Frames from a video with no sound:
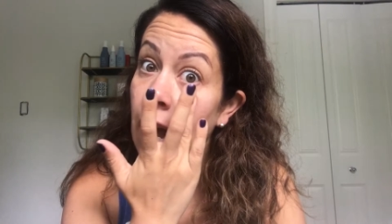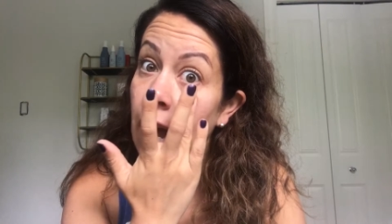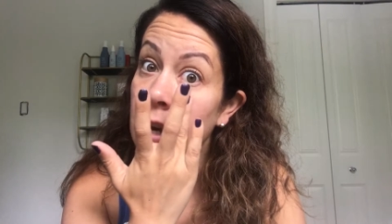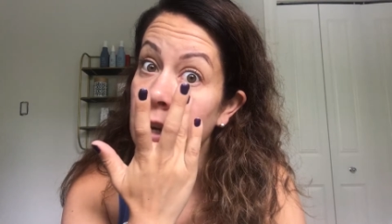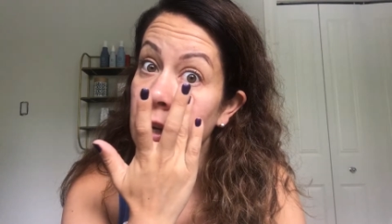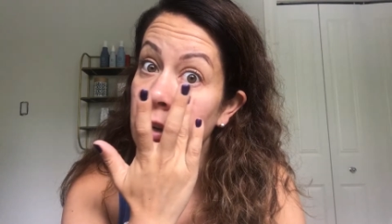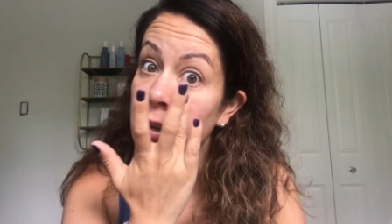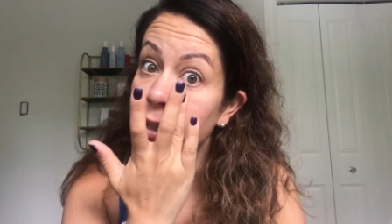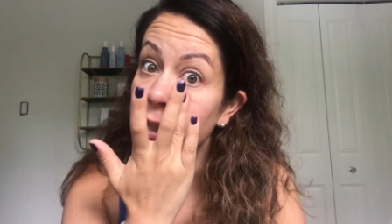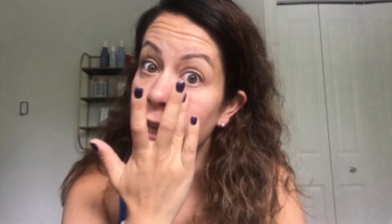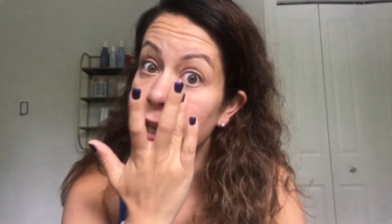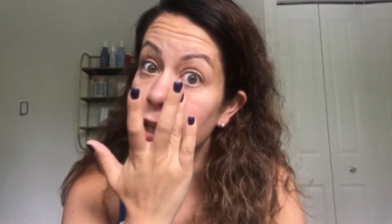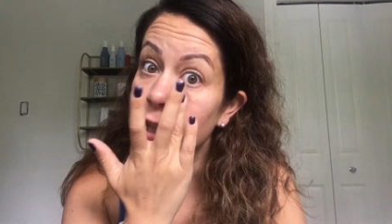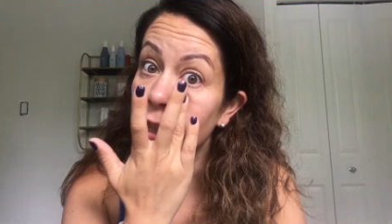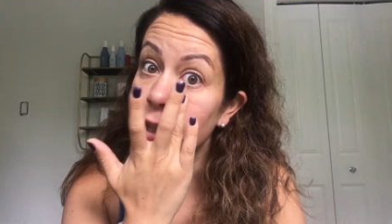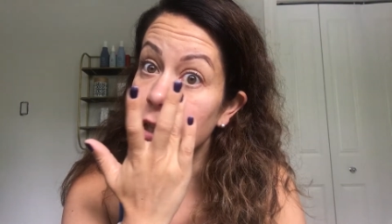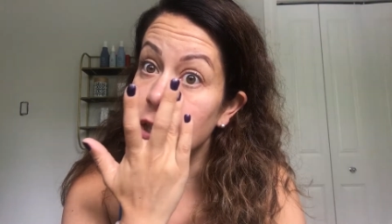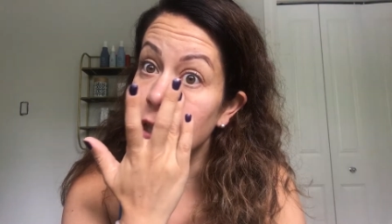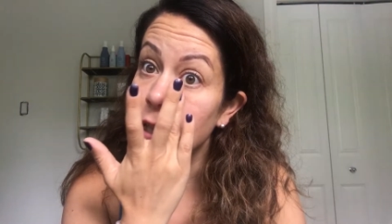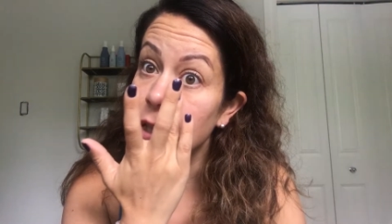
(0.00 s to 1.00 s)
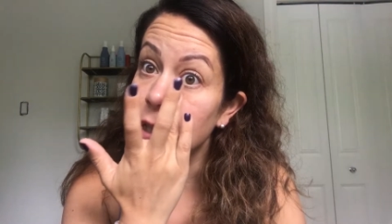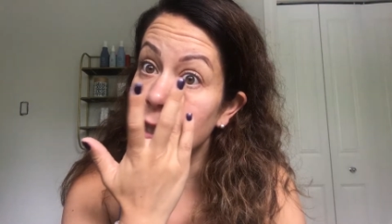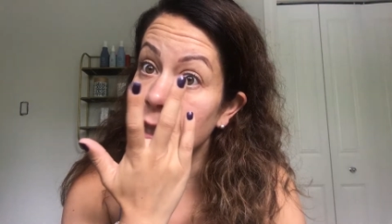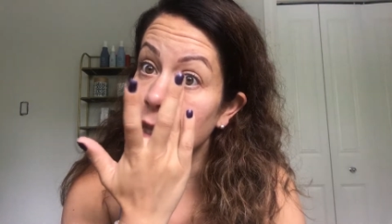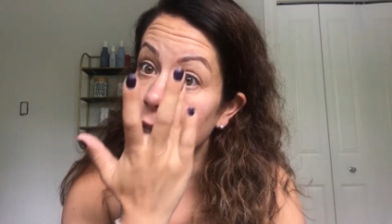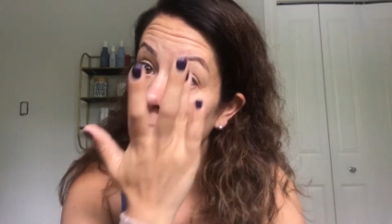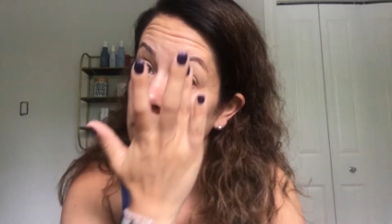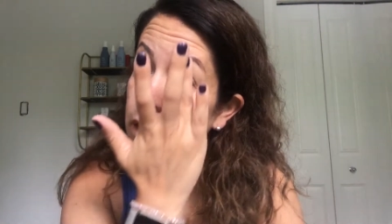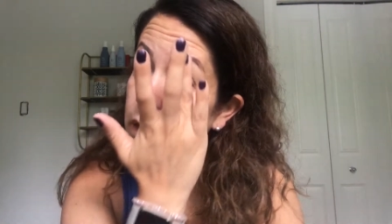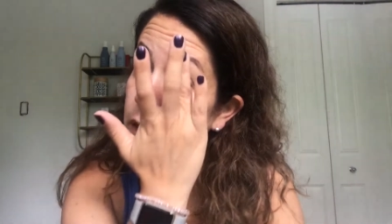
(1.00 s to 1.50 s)
add irritation to the
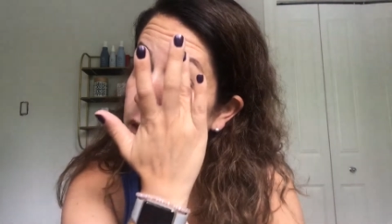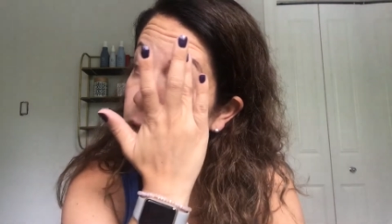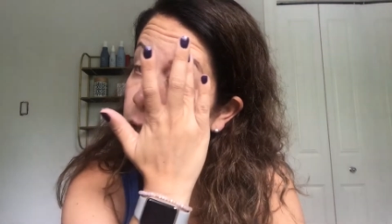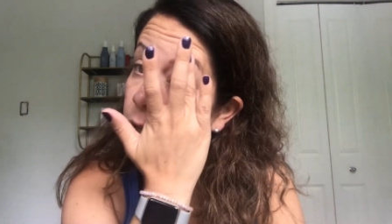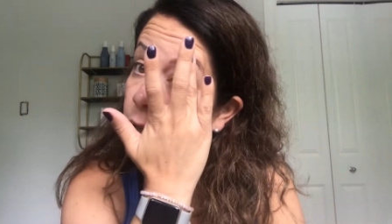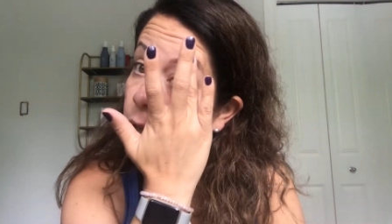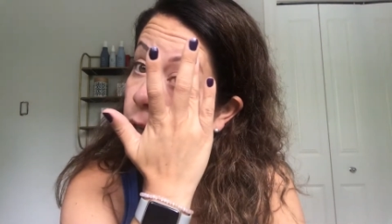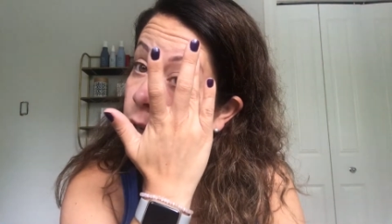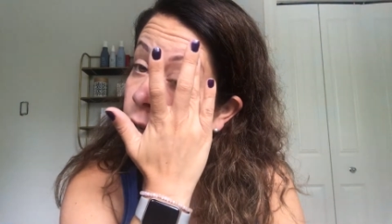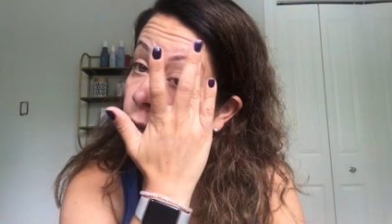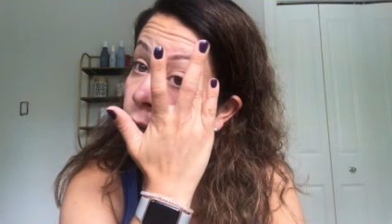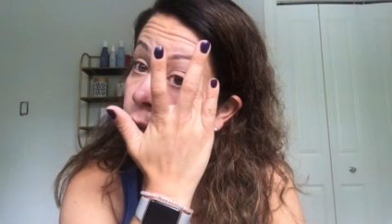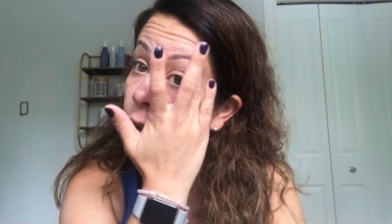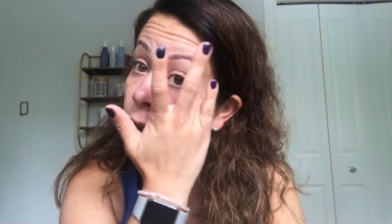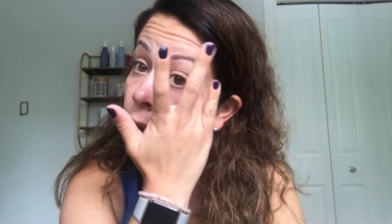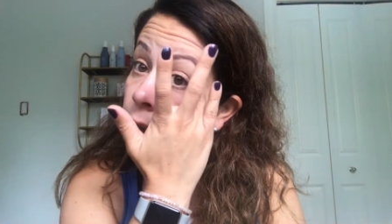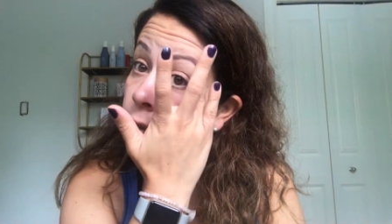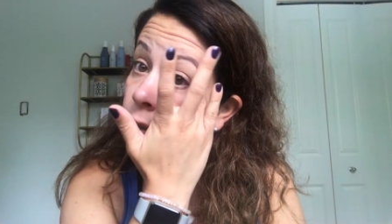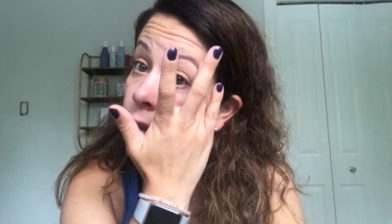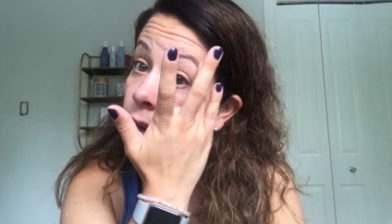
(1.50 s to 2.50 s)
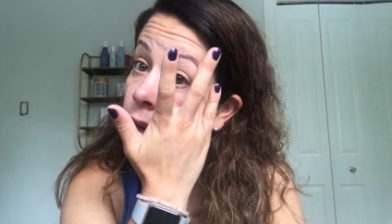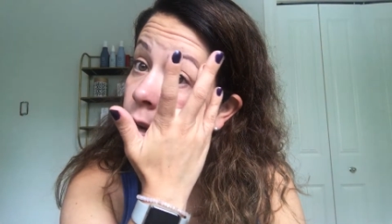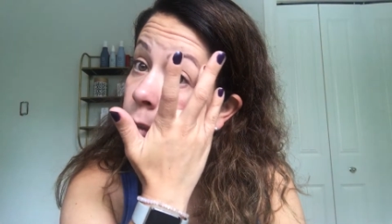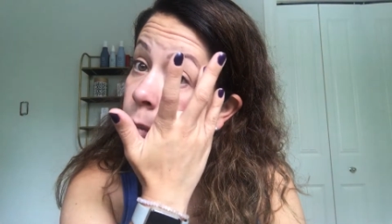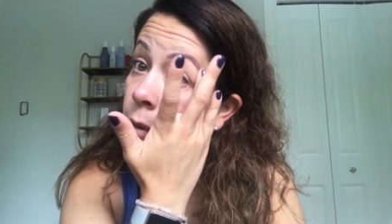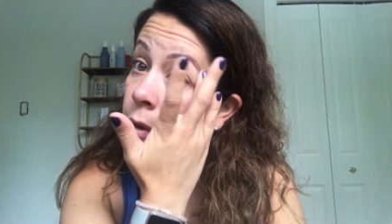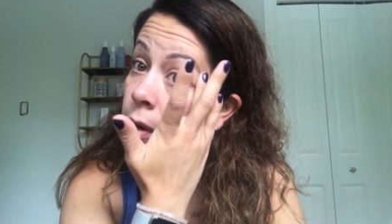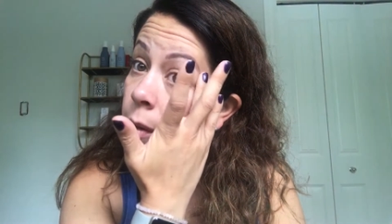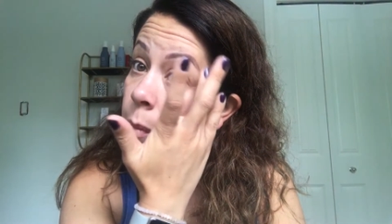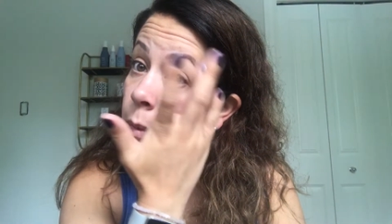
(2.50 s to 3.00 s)
skin and then
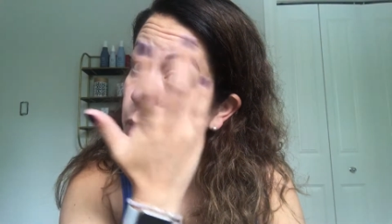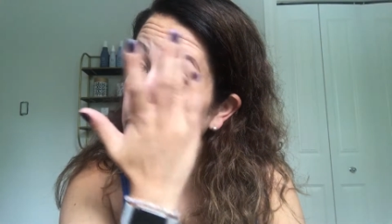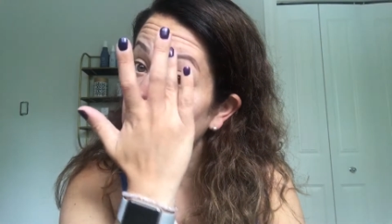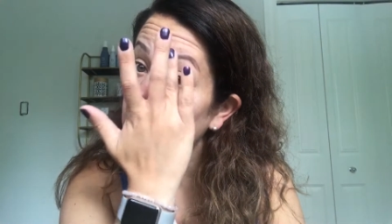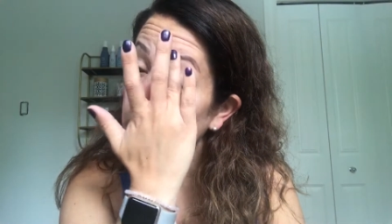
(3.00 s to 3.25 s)
I'm gonna put